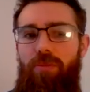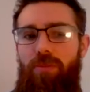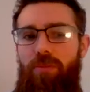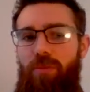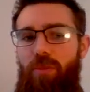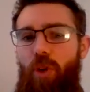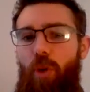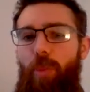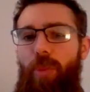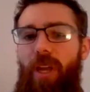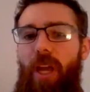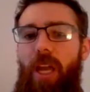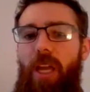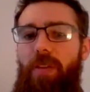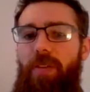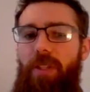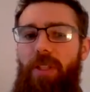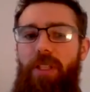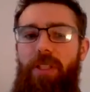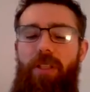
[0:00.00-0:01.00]
not
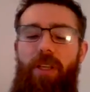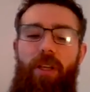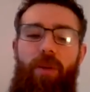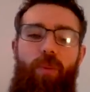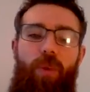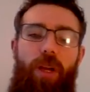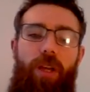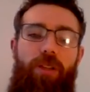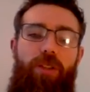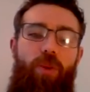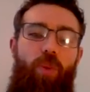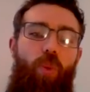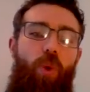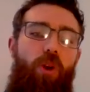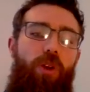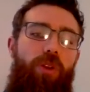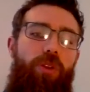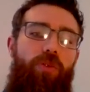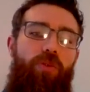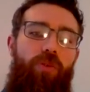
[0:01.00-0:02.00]
behaving the same way. So
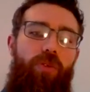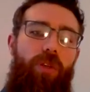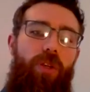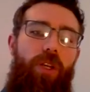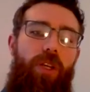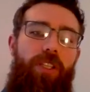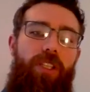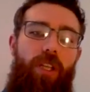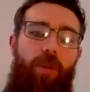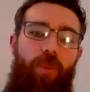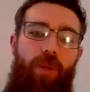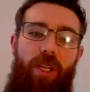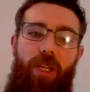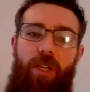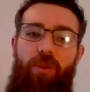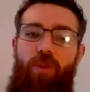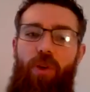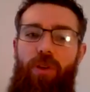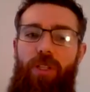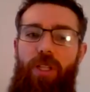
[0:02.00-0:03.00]
one typically
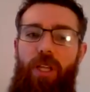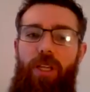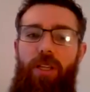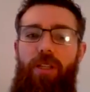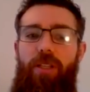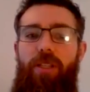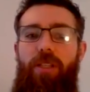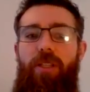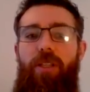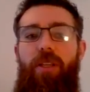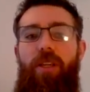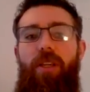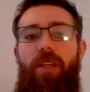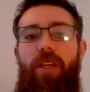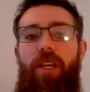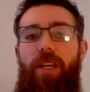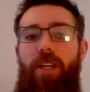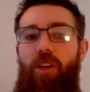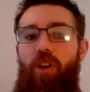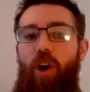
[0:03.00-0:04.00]
rotates
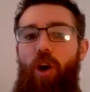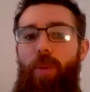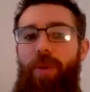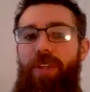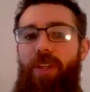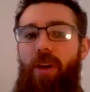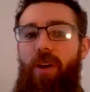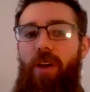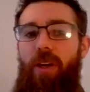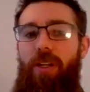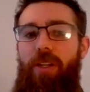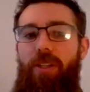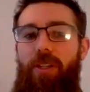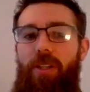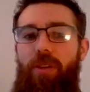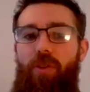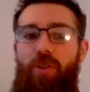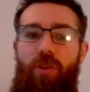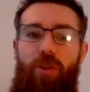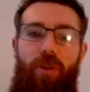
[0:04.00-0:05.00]
in a common direction
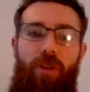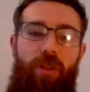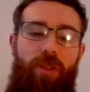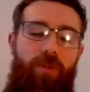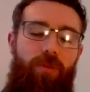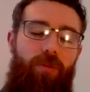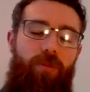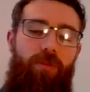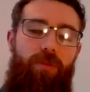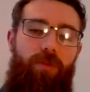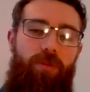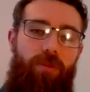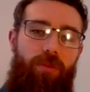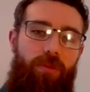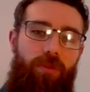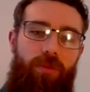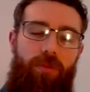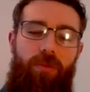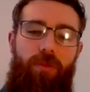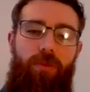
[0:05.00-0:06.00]
or a,
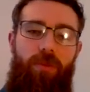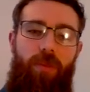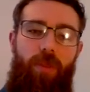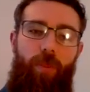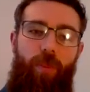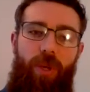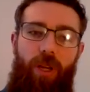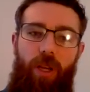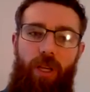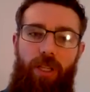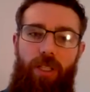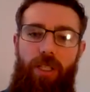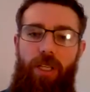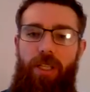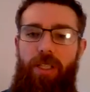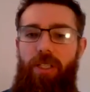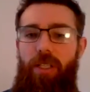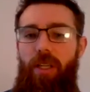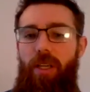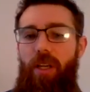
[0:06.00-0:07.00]
a bit like a
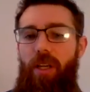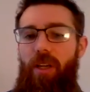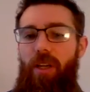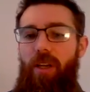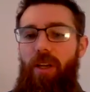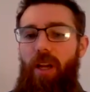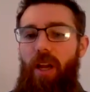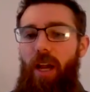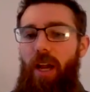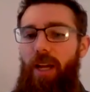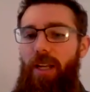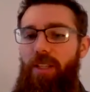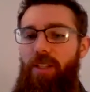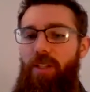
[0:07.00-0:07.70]
disc, and